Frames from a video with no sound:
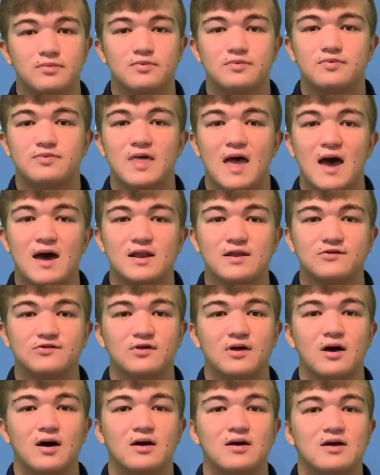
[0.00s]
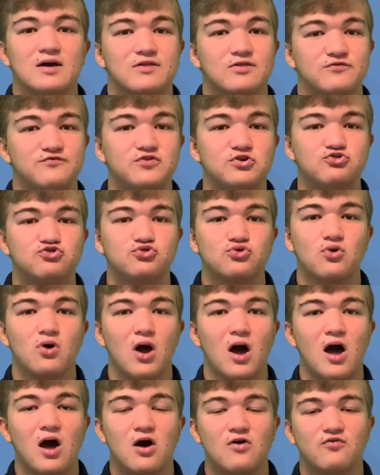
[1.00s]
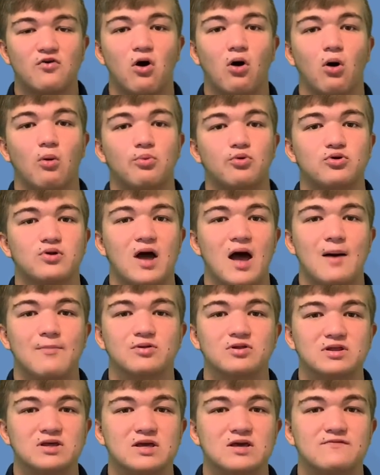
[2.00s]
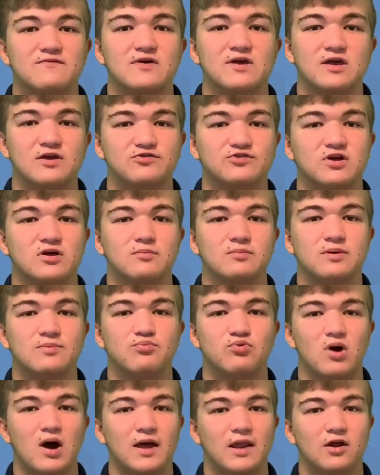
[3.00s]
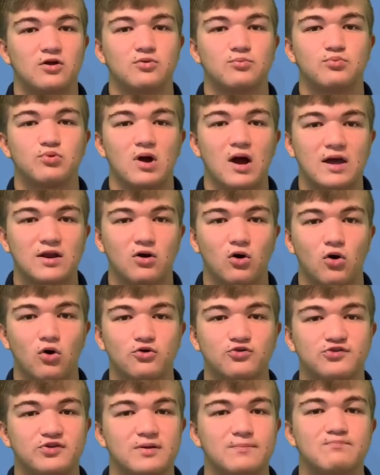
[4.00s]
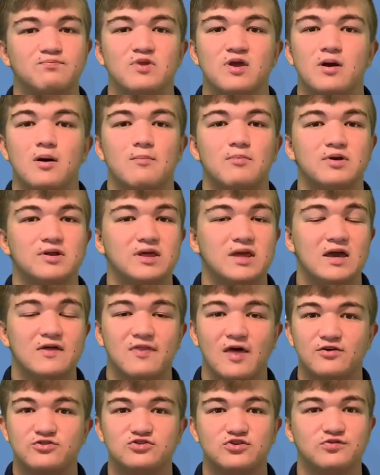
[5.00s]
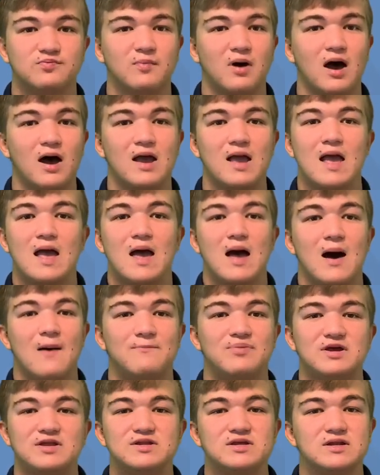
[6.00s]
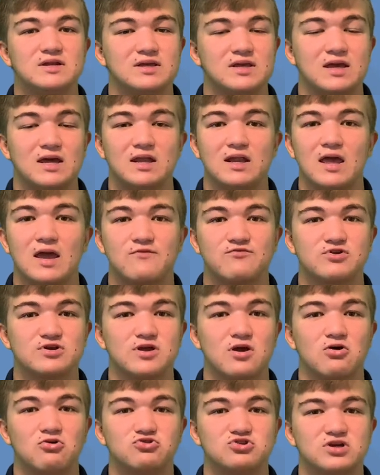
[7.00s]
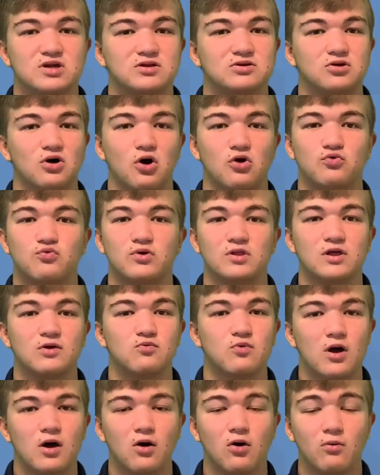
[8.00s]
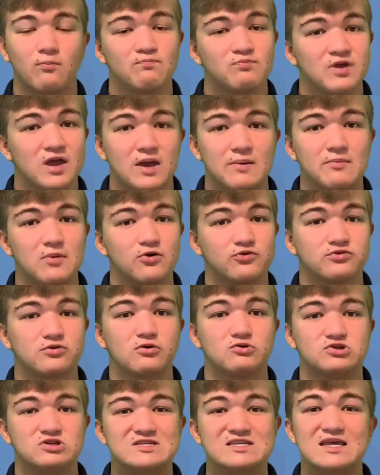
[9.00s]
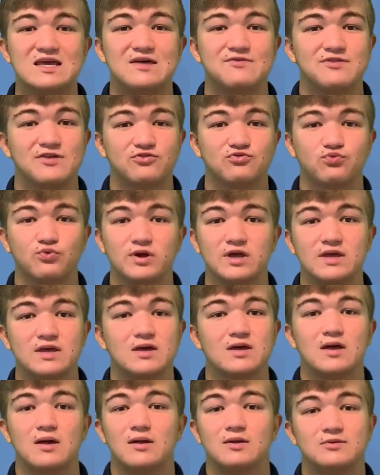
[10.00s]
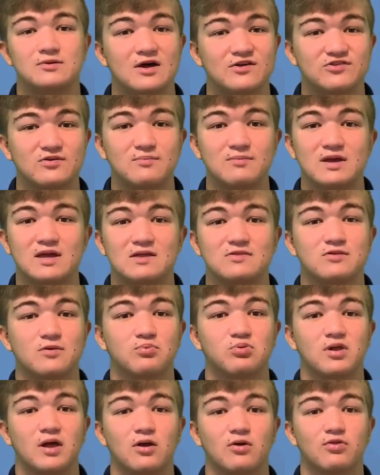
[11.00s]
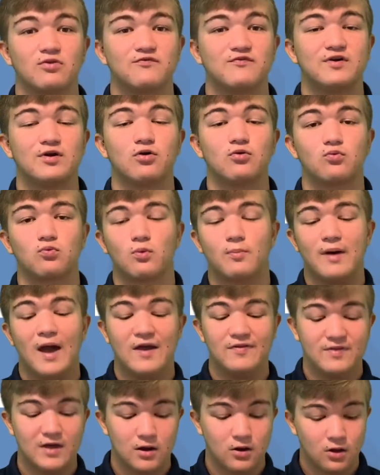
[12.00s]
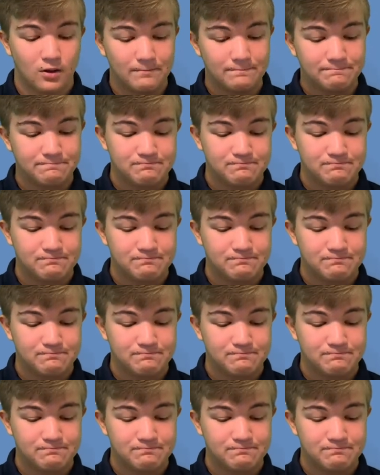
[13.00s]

that is the future of Auburn, I believe, is going to be bright under Brian Harsin. But again, that's just my opinion. Again, every coach can talk really well, and most coaches did this week. It doesn't mean the play on the field will back that up.